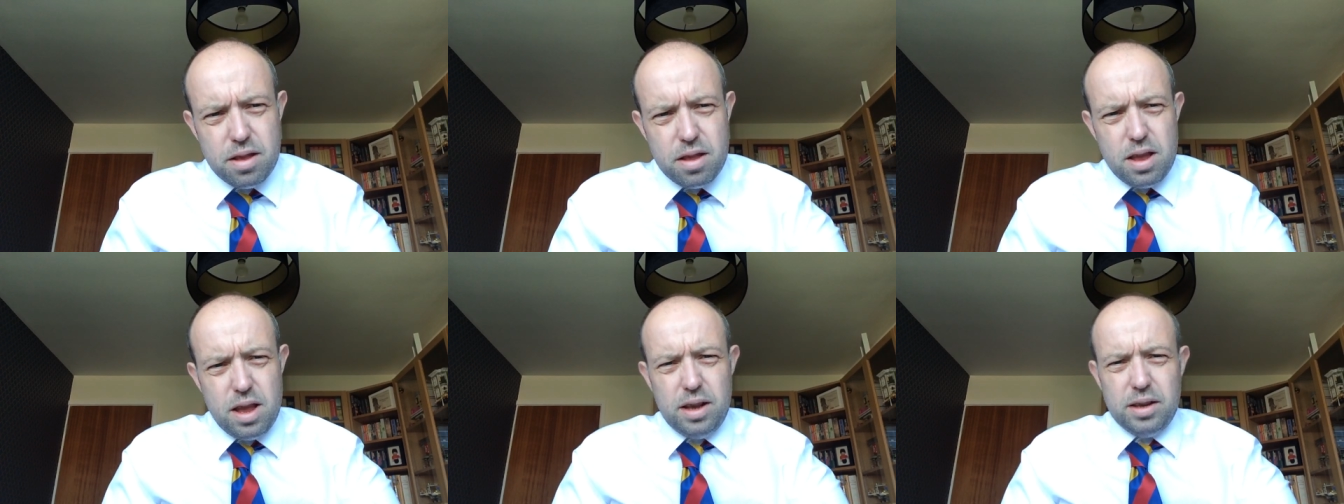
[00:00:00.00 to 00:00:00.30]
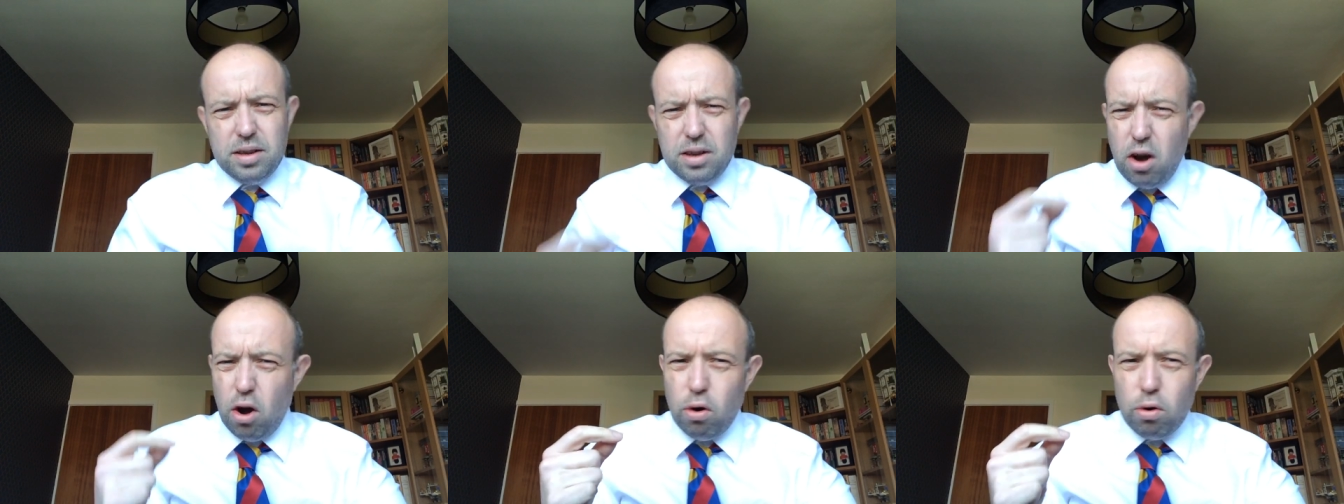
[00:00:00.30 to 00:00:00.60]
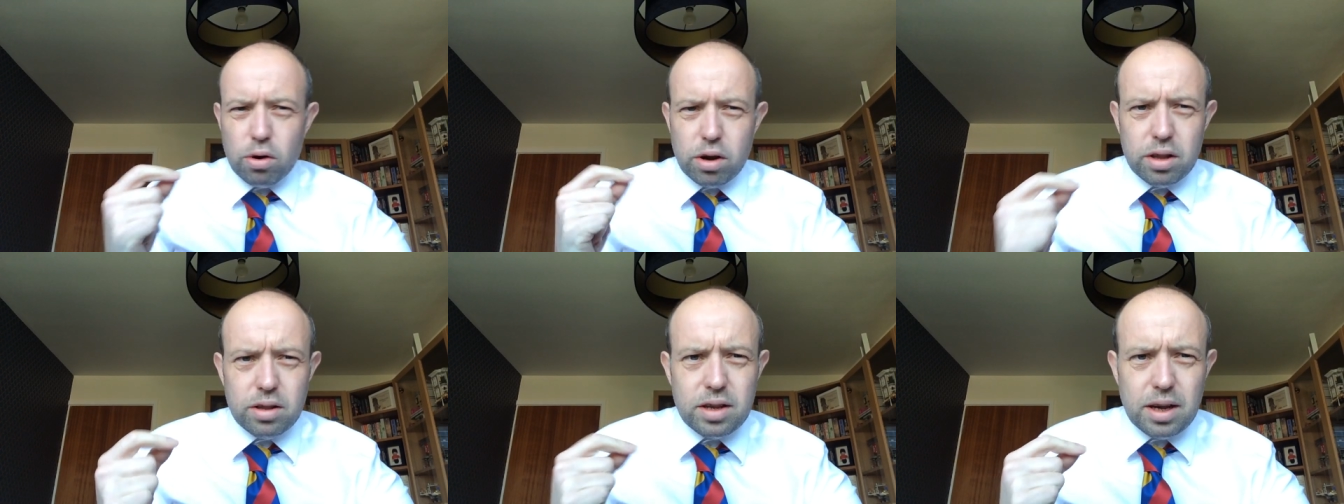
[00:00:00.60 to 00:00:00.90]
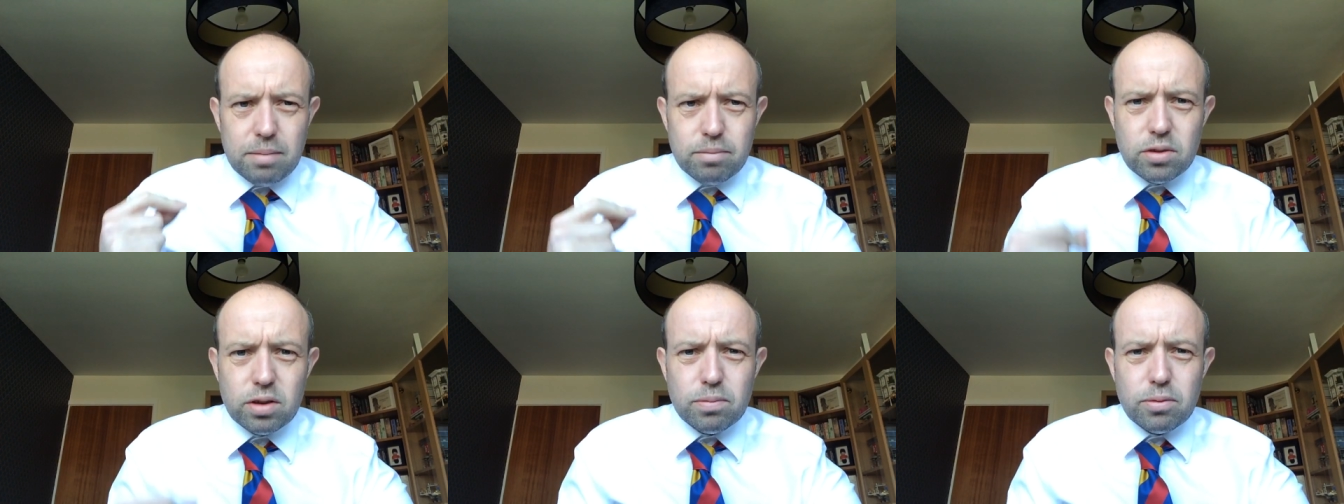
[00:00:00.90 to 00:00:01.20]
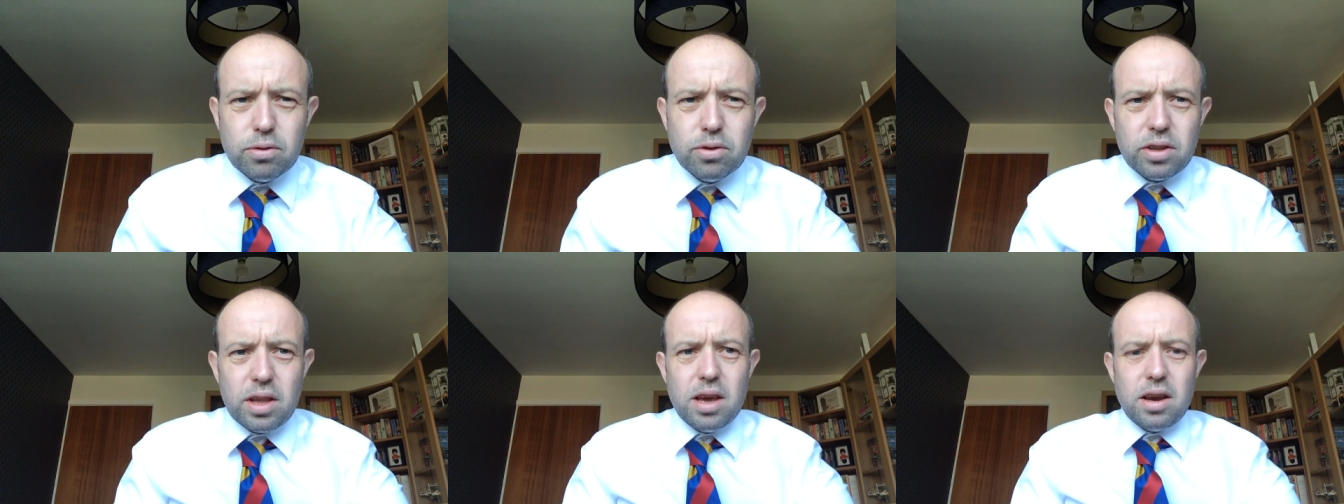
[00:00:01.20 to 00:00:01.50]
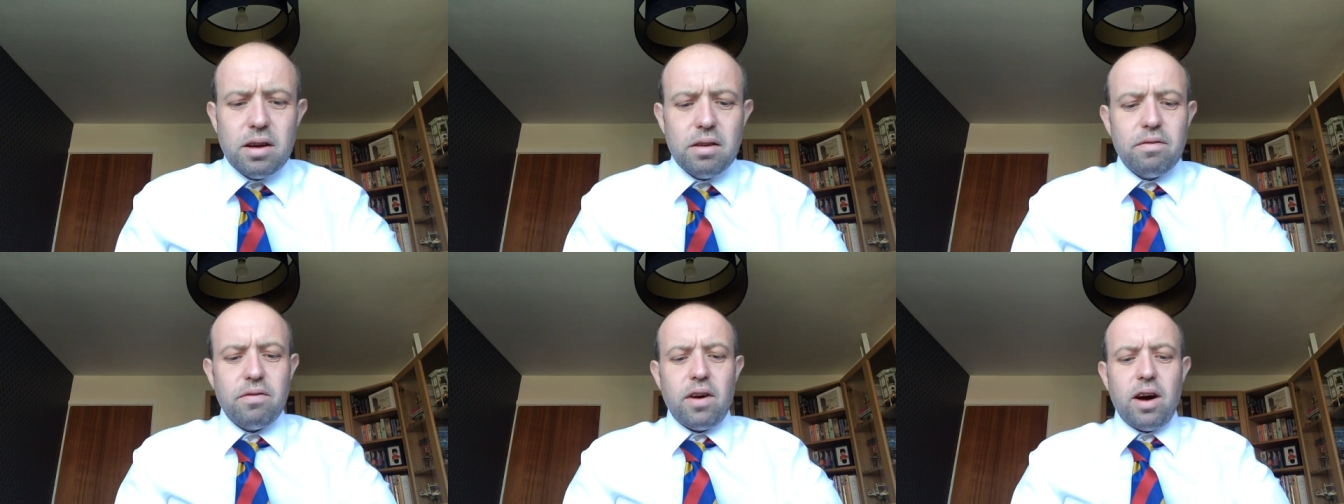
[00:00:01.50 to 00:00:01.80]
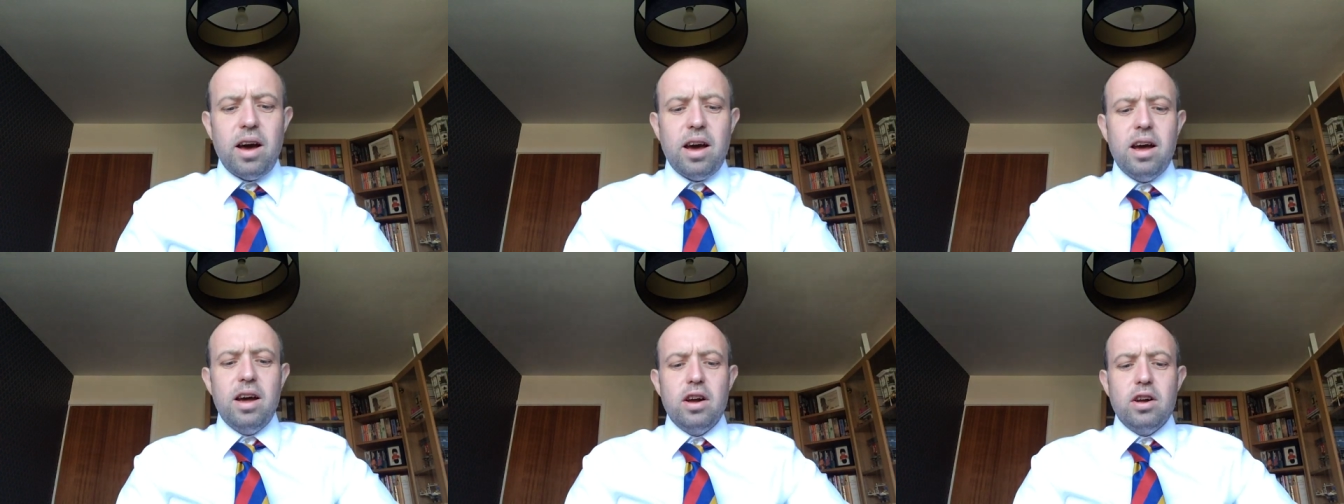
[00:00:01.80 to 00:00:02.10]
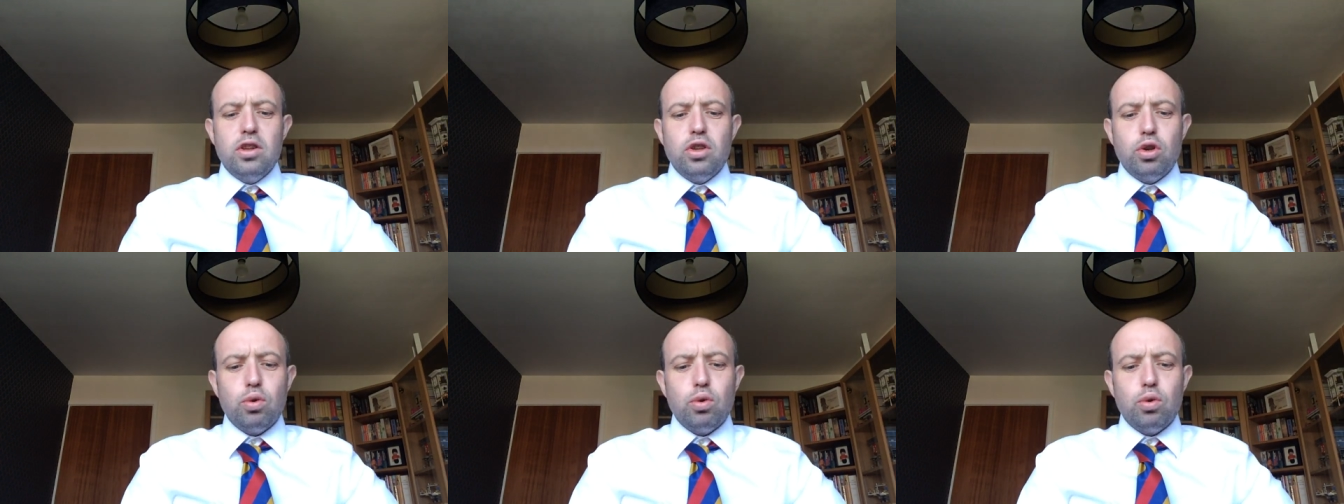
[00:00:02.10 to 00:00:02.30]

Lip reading: these old contemptibles, they could fire